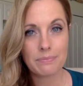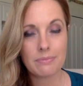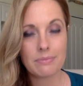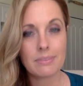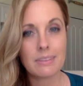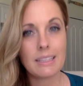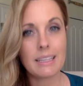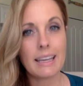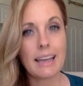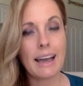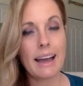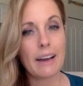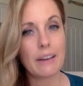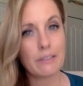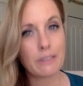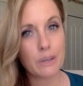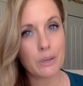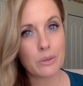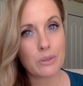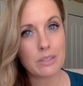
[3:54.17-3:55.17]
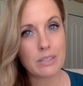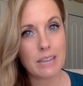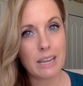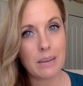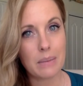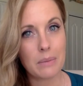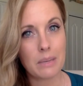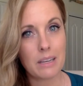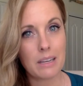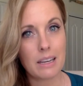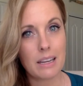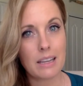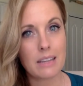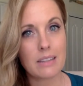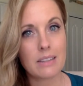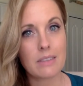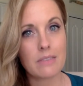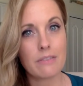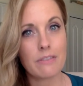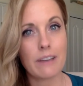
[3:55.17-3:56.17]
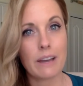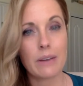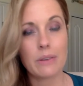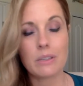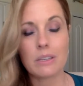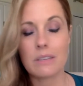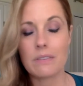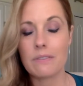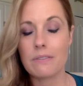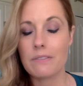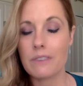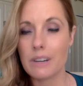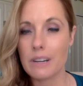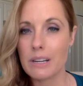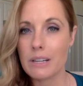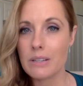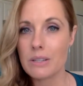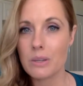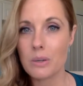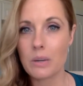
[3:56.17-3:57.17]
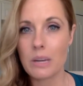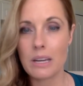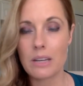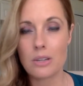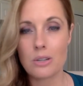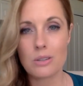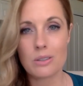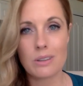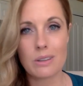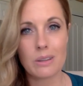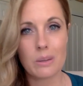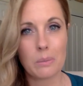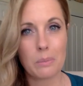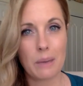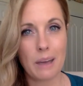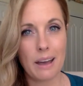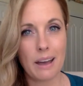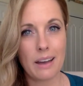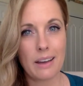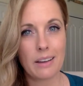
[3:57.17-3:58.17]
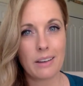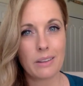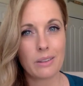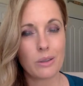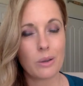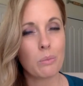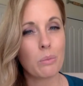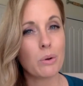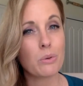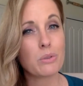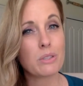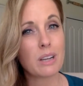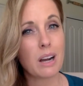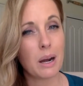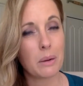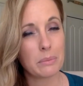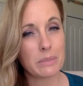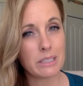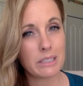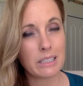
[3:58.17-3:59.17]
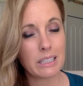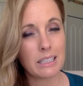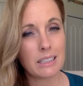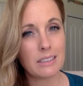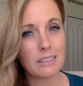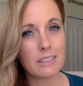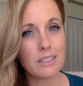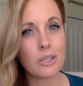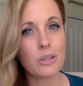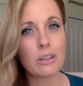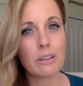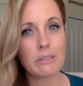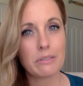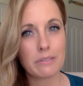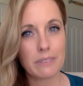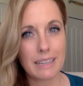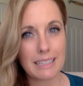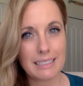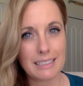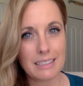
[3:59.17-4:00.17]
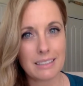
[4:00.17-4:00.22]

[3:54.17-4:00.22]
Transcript: The AAFCO statement is found in various locations on the bag, though most commonly you can find